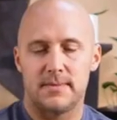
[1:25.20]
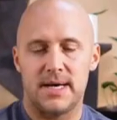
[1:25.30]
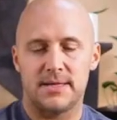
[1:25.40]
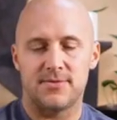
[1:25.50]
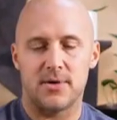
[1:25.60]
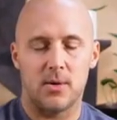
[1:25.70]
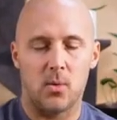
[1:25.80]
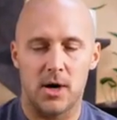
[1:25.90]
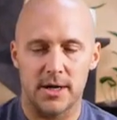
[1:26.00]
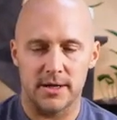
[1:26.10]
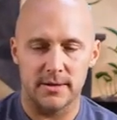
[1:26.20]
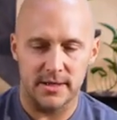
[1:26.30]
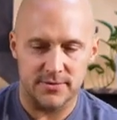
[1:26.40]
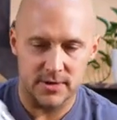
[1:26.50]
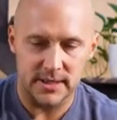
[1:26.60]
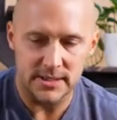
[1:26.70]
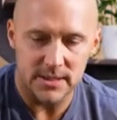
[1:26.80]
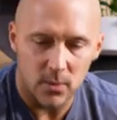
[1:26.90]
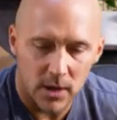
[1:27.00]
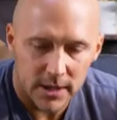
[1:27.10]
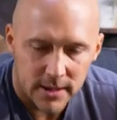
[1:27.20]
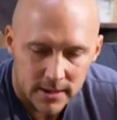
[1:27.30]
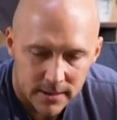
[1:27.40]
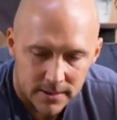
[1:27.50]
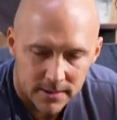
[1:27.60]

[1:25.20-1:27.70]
That's for our water. That's for our easy water.